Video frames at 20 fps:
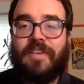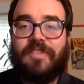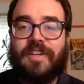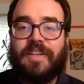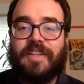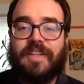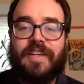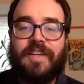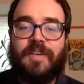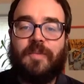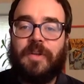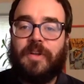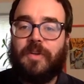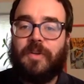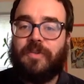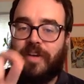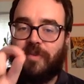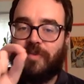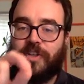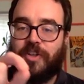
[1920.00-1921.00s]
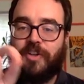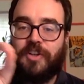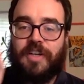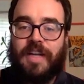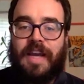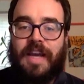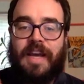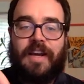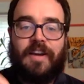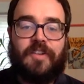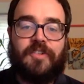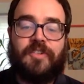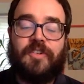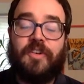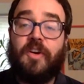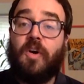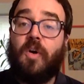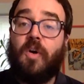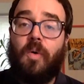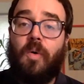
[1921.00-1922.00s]
lexically when you say return
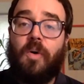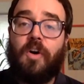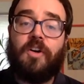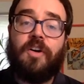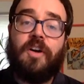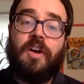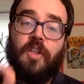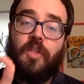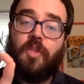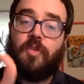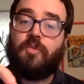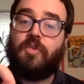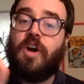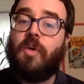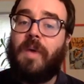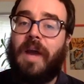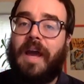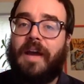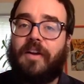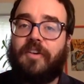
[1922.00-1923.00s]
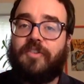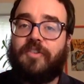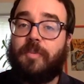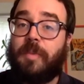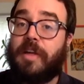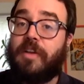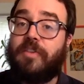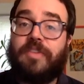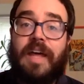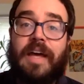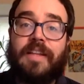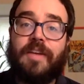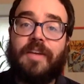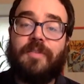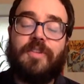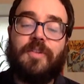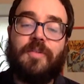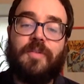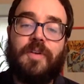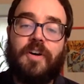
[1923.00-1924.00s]
x or throw x because that
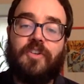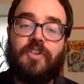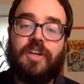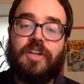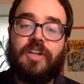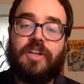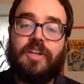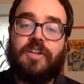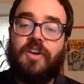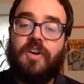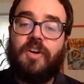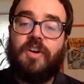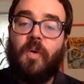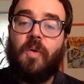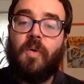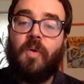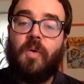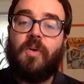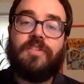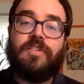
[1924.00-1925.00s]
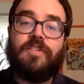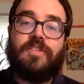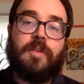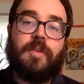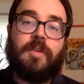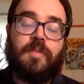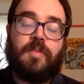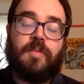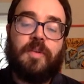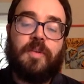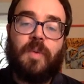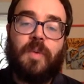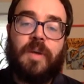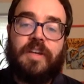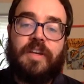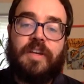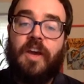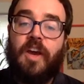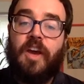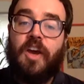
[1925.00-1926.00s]
leaves the function. Or in C++
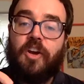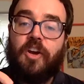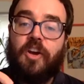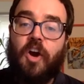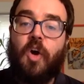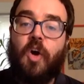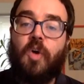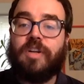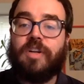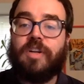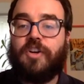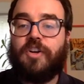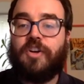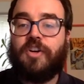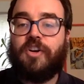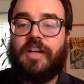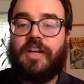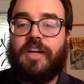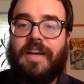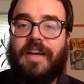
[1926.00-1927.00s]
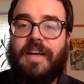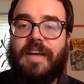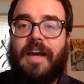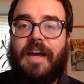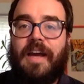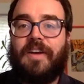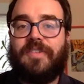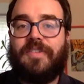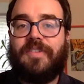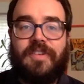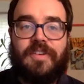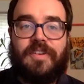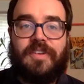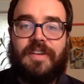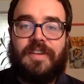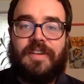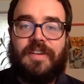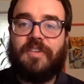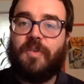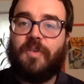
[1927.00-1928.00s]
20, co-return x
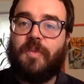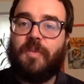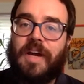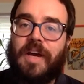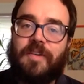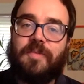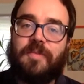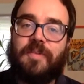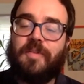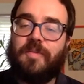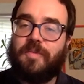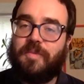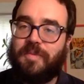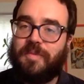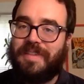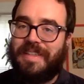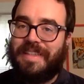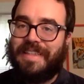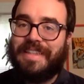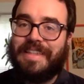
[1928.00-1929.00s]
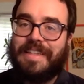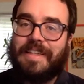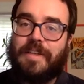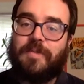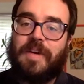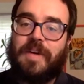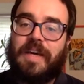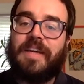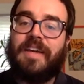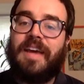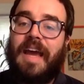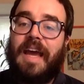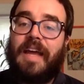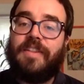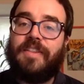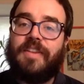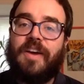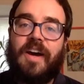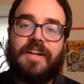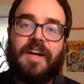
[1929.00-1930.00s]
is a way of, of leaving
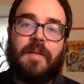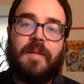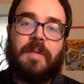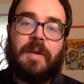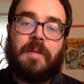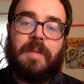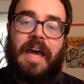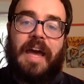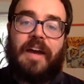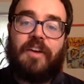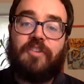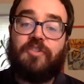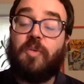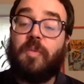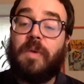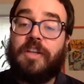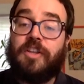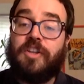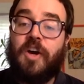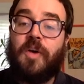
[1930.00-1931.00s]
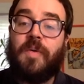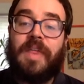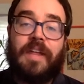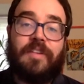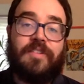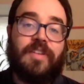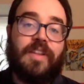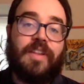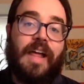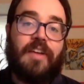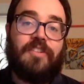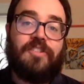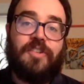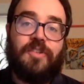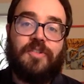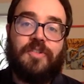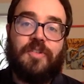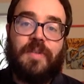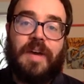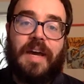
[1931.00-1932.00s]
and not coming back. So we know that's the last
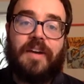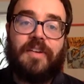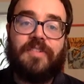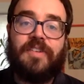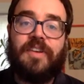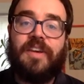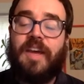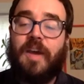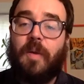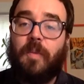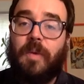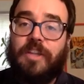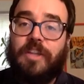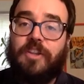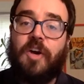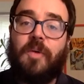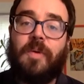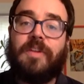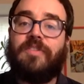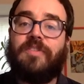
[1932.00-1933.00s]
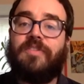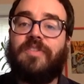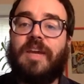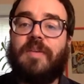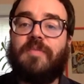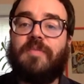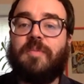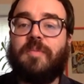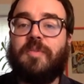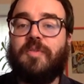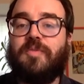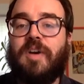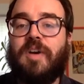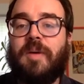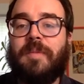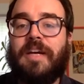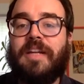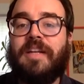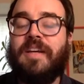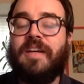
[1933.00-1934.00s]
use of X, and we know it's safe to move
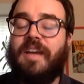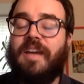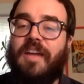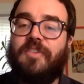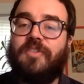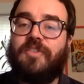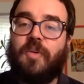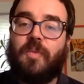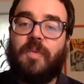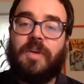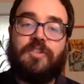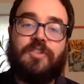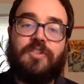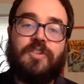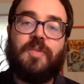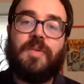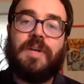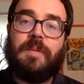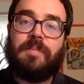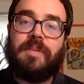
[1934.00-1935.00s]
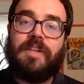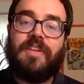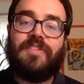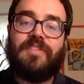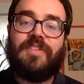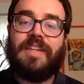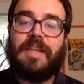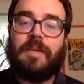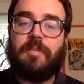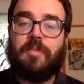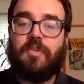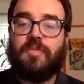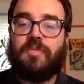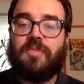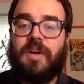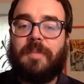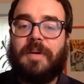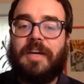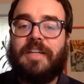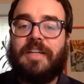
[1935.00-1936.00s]
from it, and so we do implicitly move
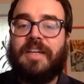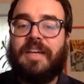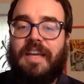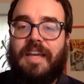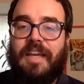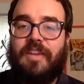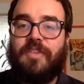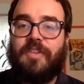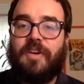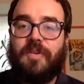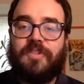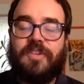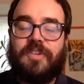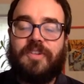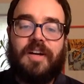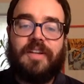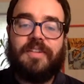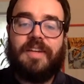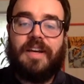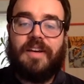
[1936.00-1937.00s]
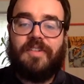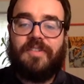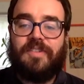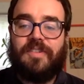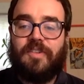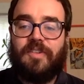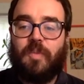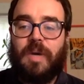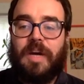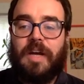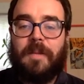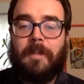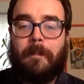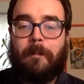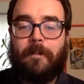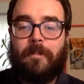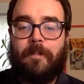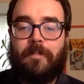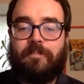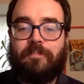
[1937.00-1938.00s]
from it in those contexts as well.
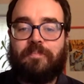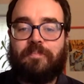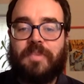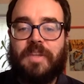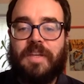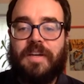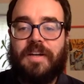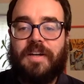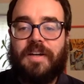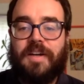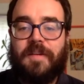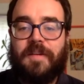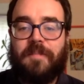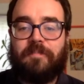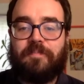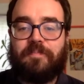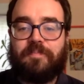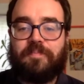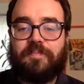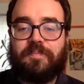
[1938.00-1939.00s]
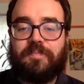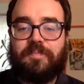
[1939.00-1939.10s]
Um,